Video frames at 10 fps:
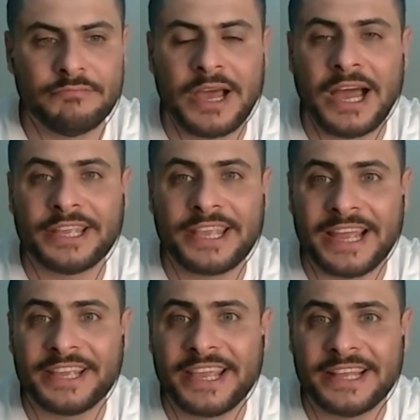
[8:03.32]

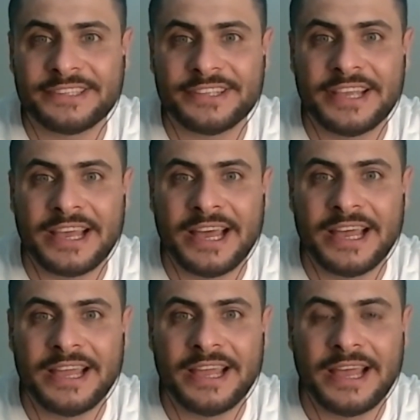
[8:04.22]
I can't
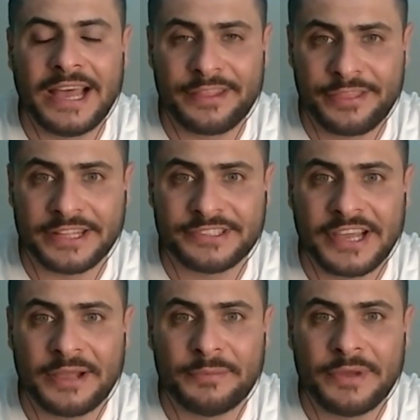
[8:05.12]
at that
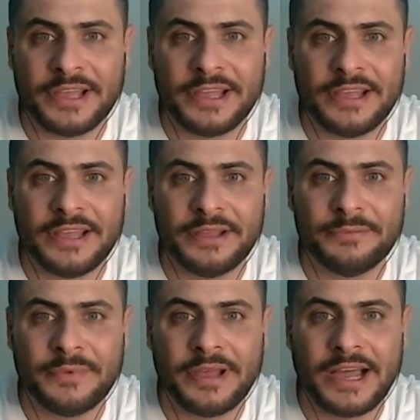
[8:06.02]
time
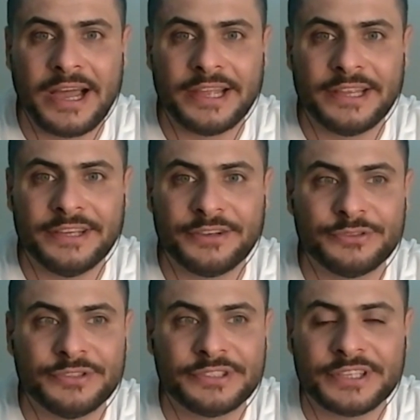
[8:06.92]
I
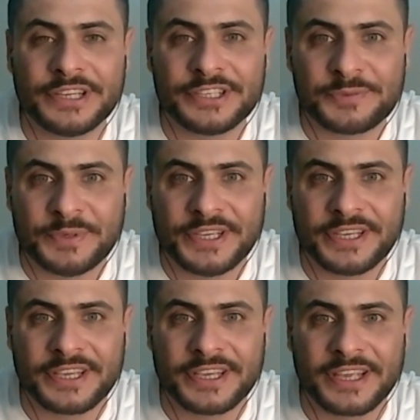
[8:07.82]
couldn't
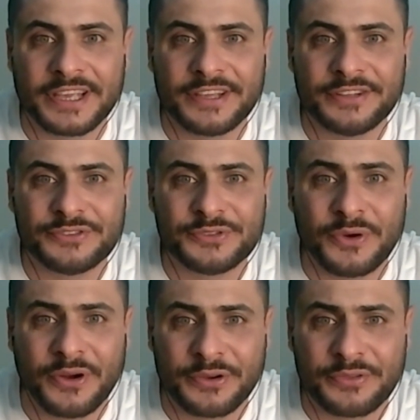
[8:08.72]
speak
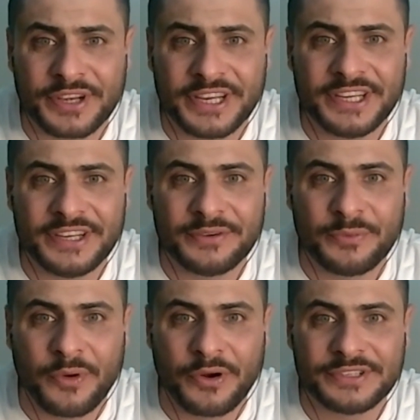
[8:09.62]
2 or 3
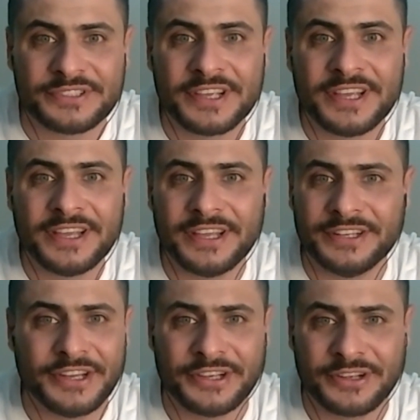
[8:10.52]
words
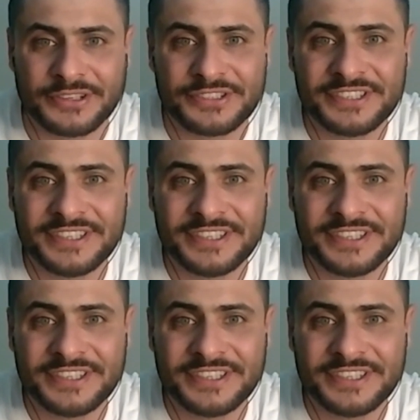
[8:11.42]
in English.